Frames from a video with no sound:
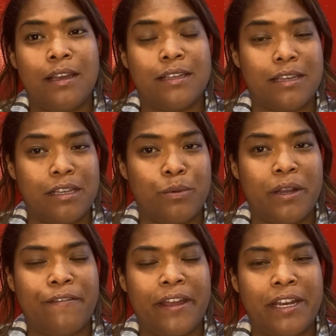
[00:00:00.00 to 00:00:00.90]
So that's one
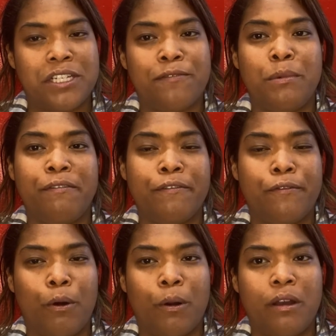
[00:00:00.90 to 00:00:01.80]
advantage of moving
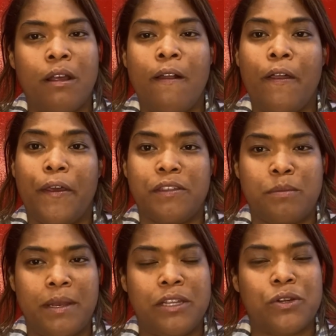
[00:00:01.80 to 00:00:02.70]
forward on a
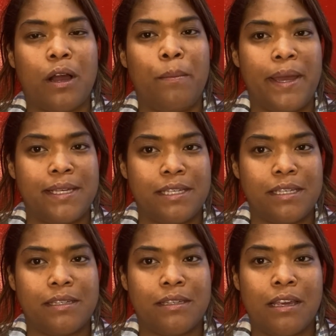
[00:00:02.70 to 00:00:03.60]
speedy trial
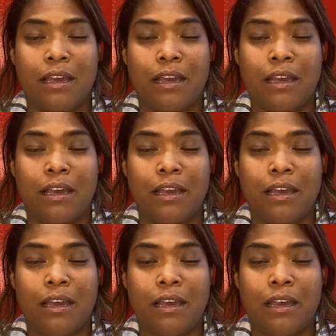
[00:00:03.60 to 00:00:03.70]
basis.